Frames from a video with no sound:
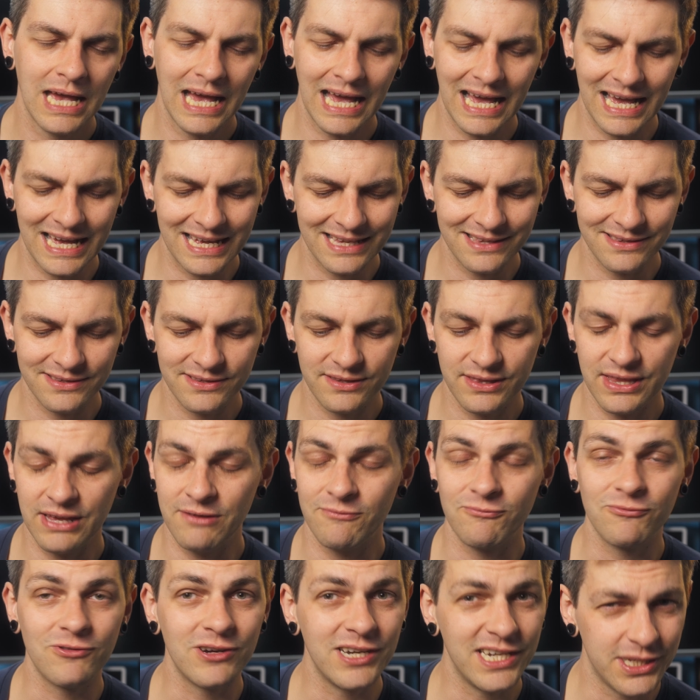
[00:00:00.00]
And they're
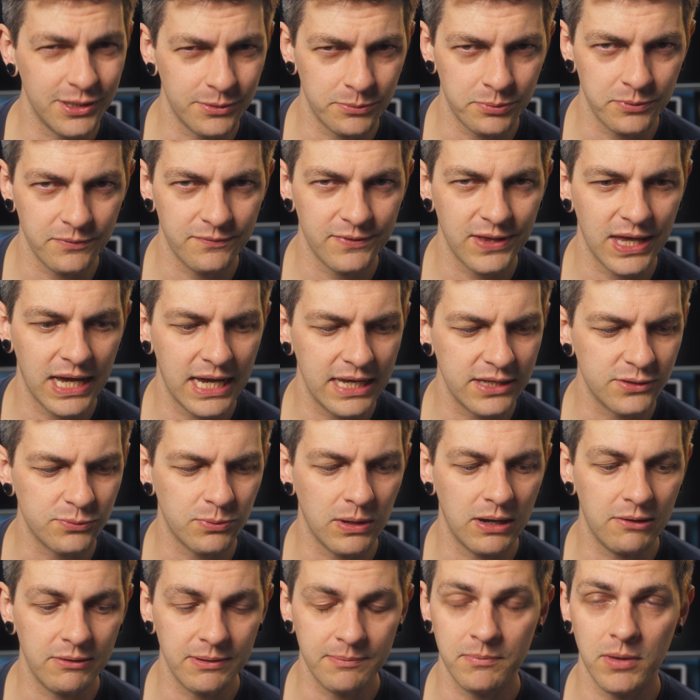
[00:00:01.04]
really good with that as
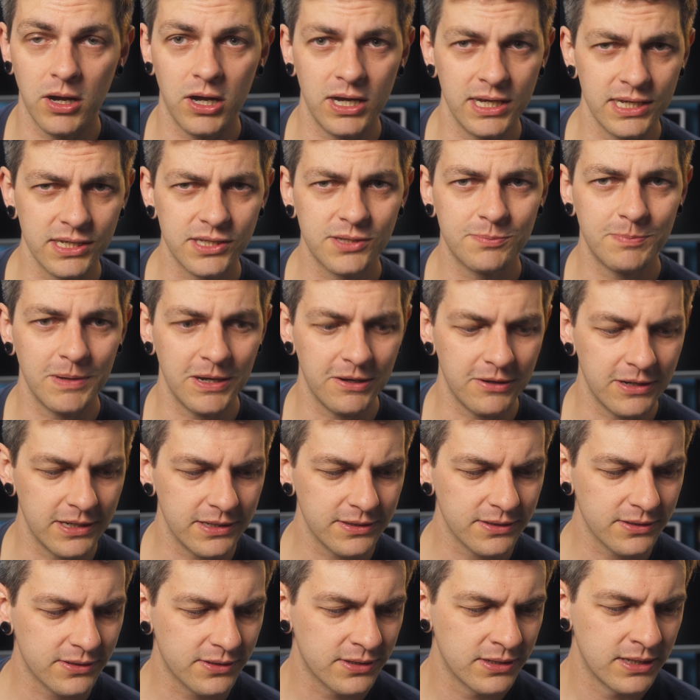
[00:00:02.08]
well, in my
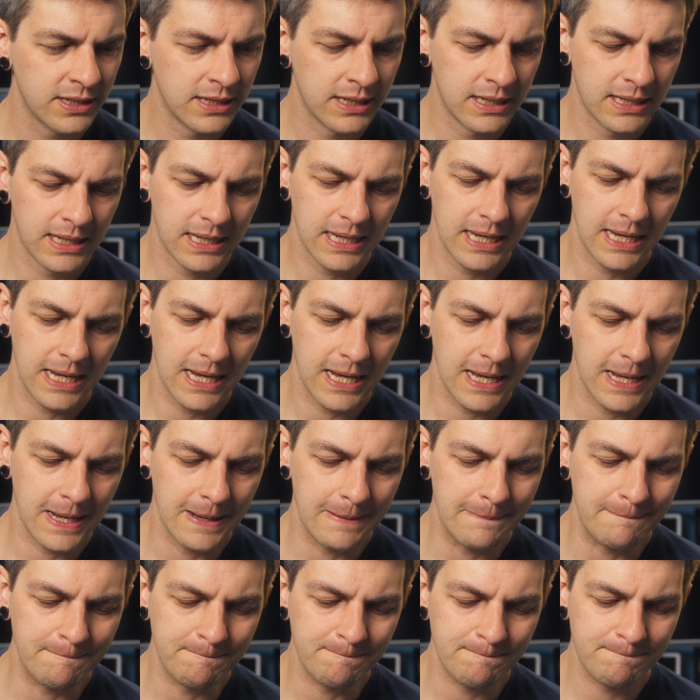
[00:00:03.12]
experience.
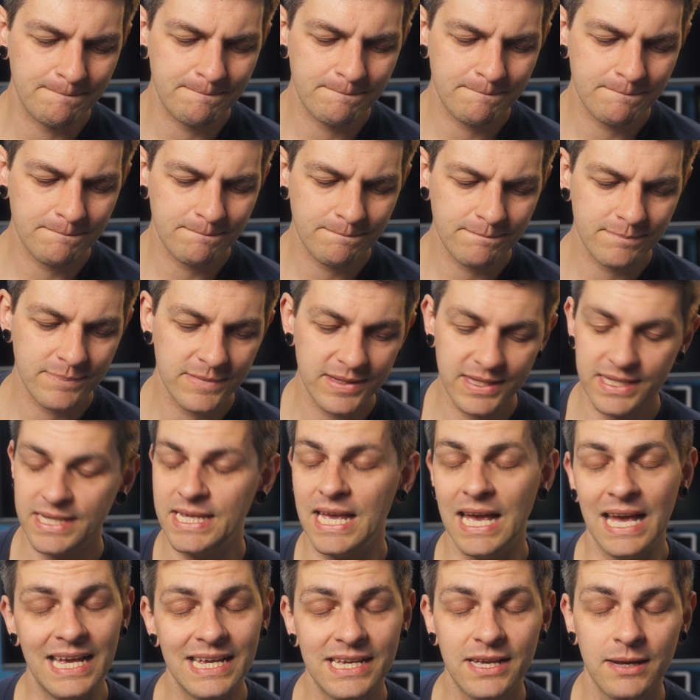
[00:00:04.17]

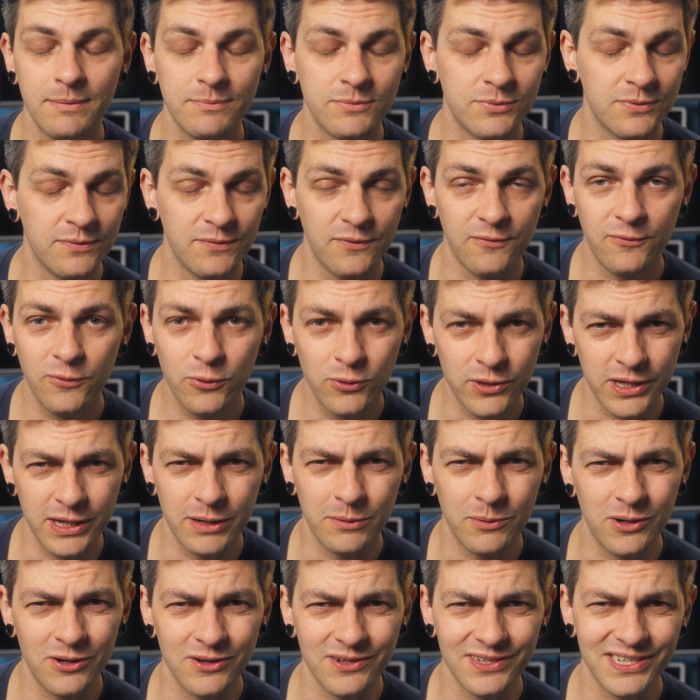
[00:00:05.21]
Yeah, it comes with a 4-year
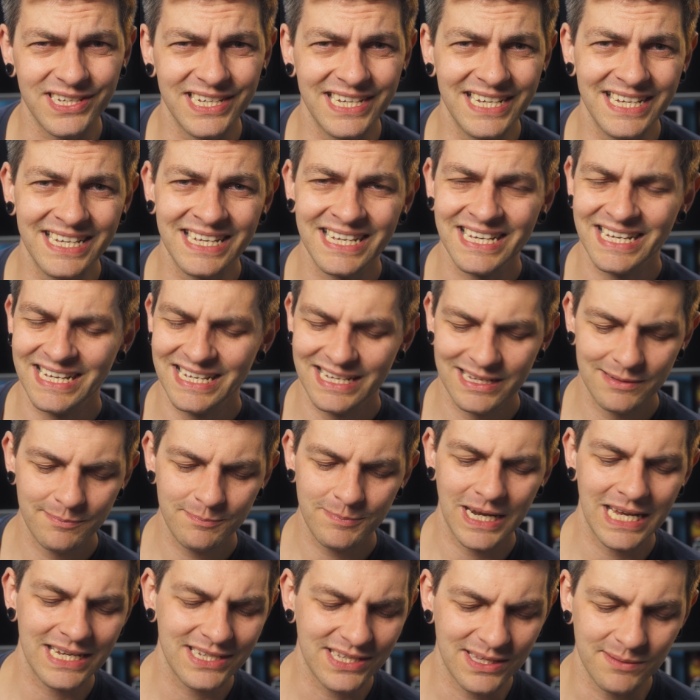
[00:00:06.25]
warranty,
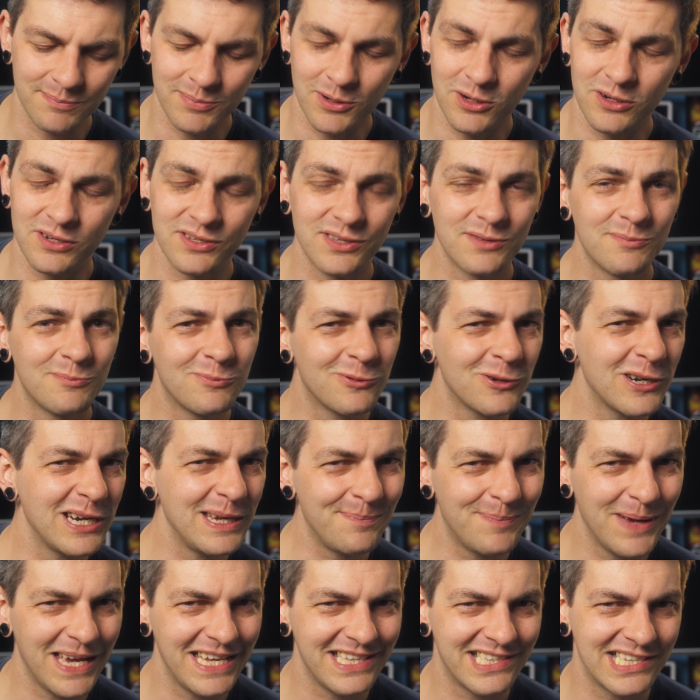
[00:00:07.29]
plastic box, pretty
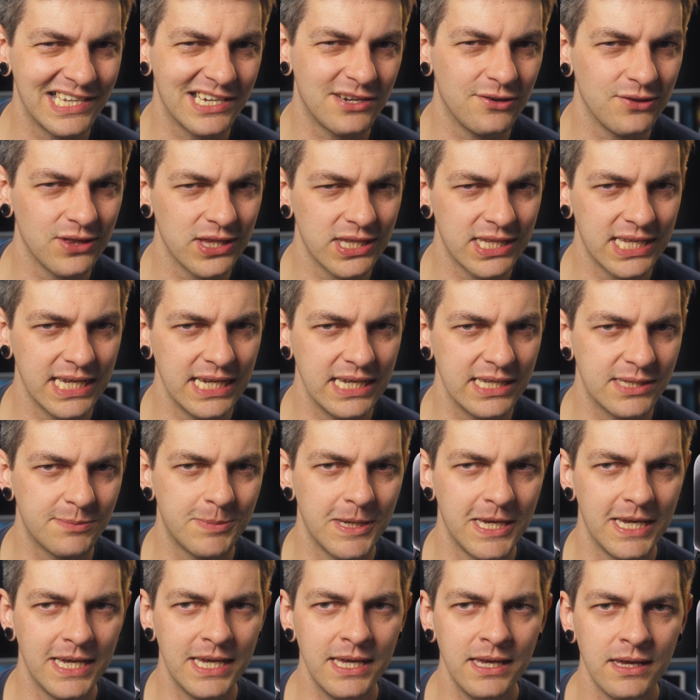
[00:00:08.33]
basic on the
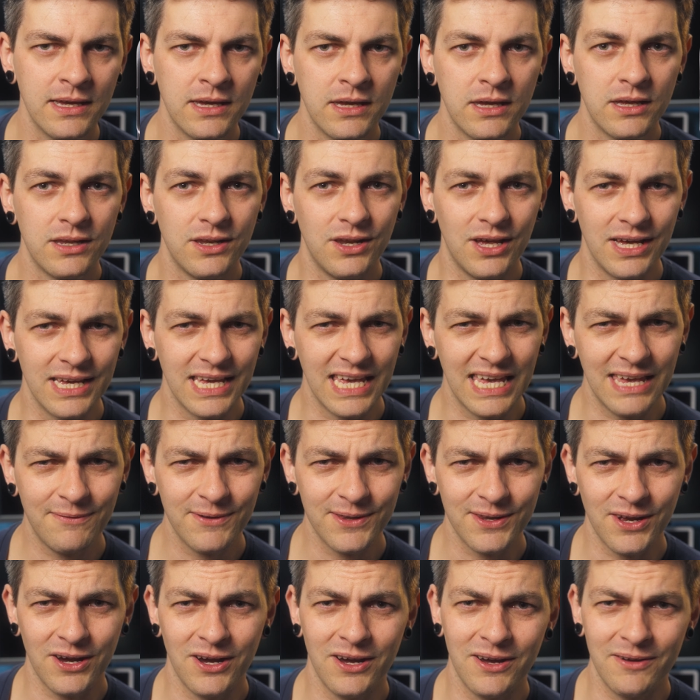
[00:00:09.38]
DSP. Like
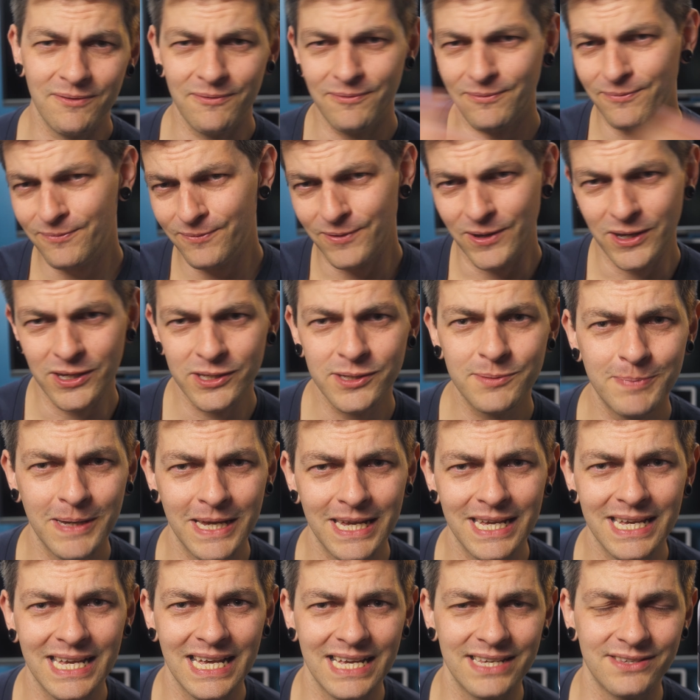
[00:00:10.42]
even our first
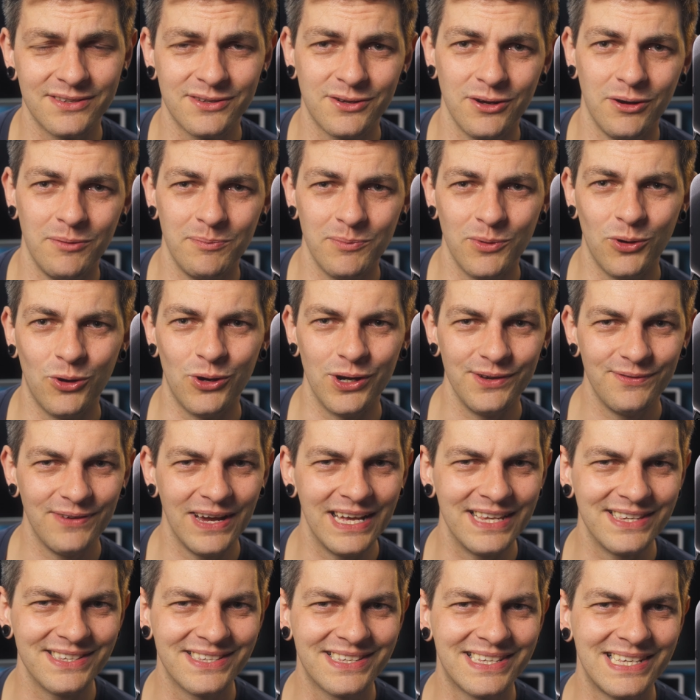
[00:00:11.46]
pick has got more
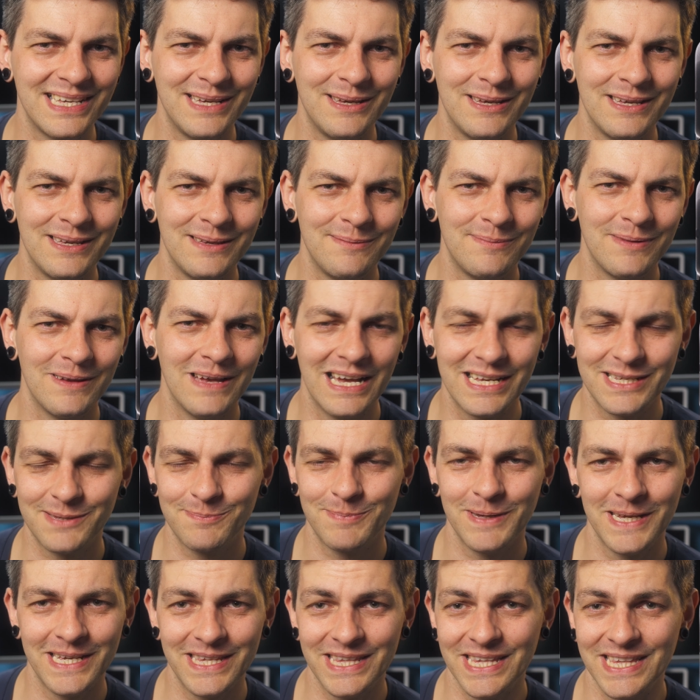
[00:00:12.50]
advanced
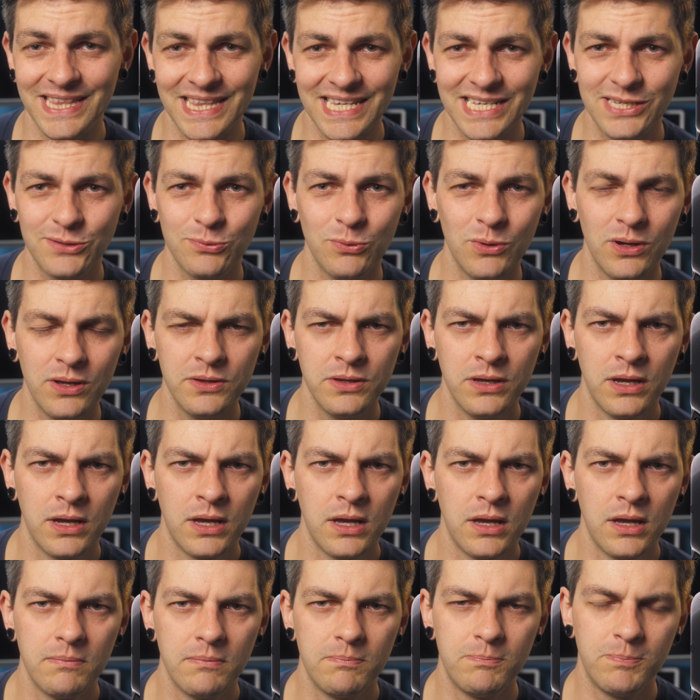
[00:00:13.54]
DSP than this one,
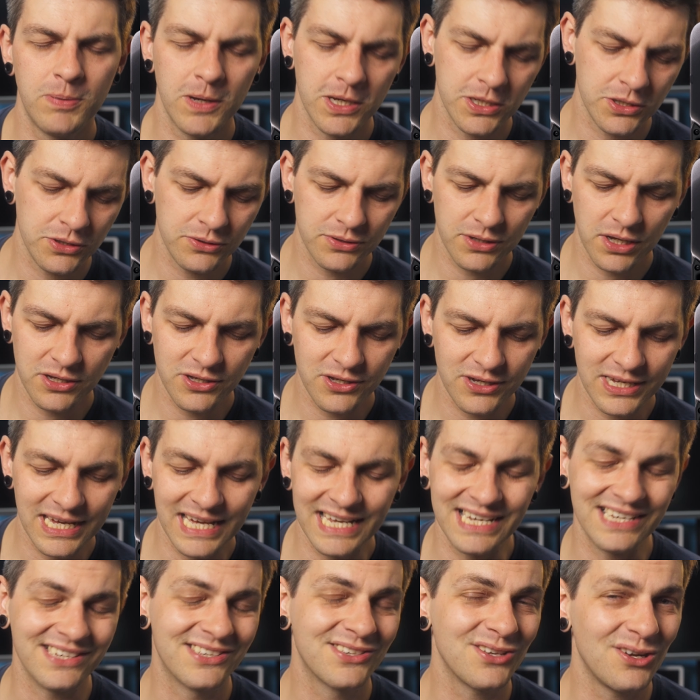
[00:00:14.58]
but you're
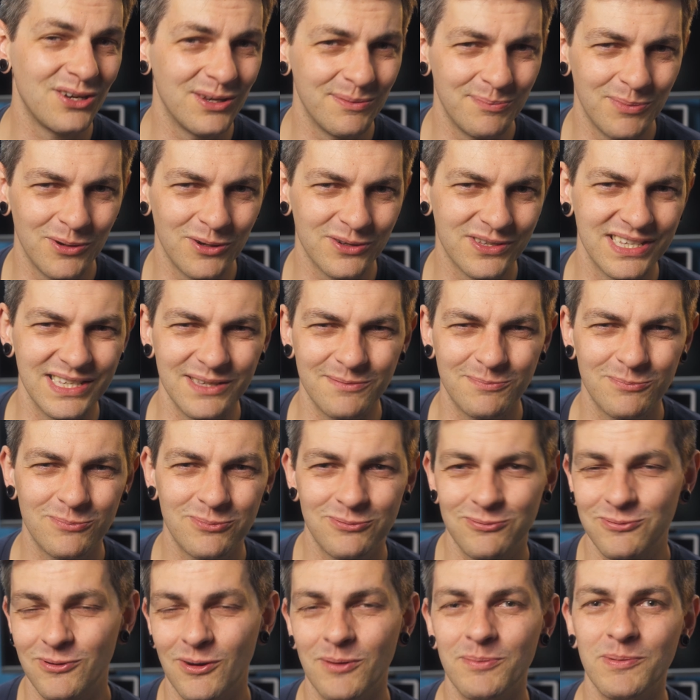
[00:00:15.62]
getting a solid box that's
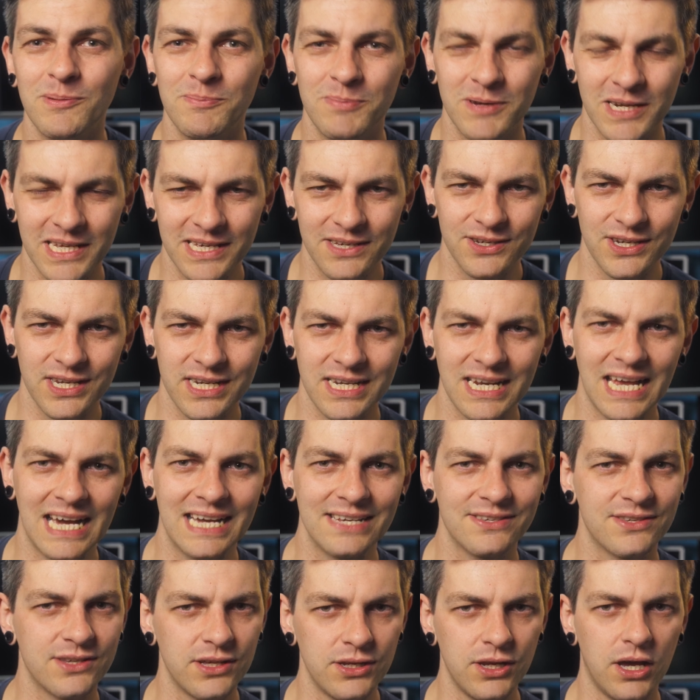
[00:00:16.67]
probably going to
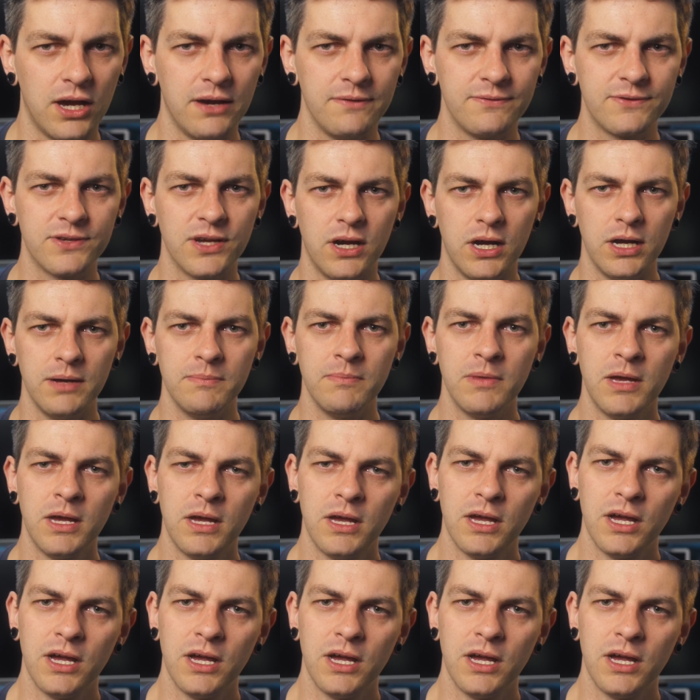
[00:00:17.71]
last a lifetime.